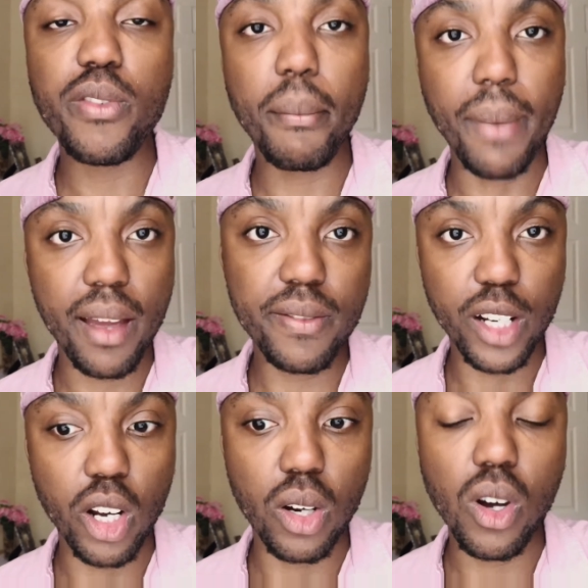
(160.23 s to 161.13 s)
my
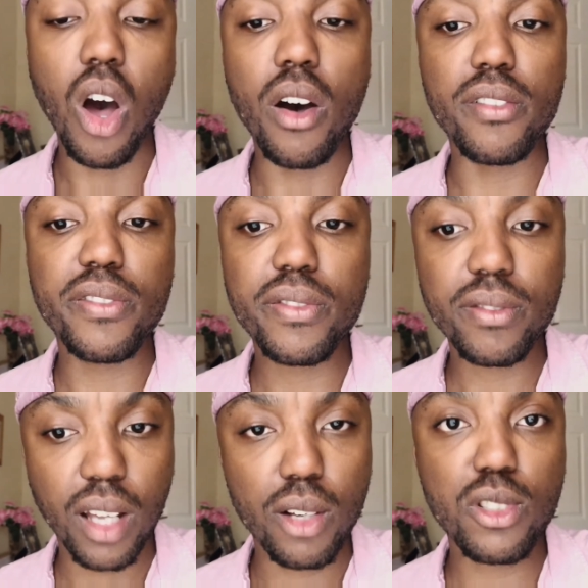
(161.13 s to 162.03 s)
video of
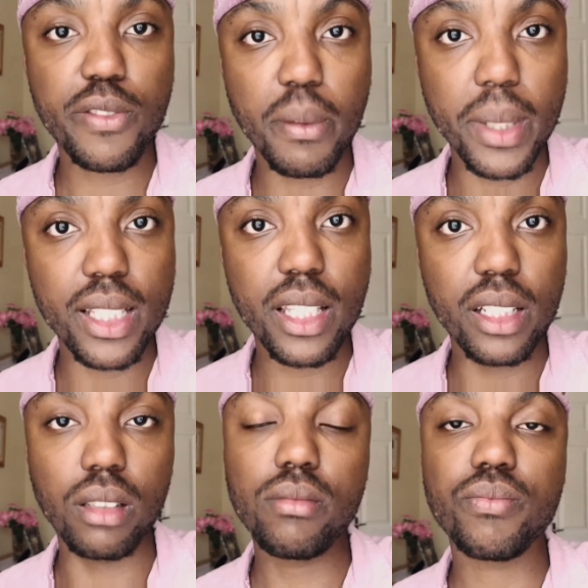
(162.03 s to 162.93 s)
how to ferment
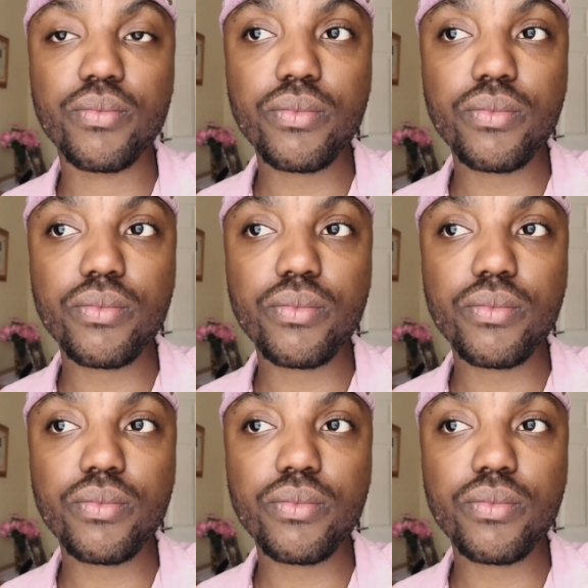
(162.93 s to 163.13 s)
ting,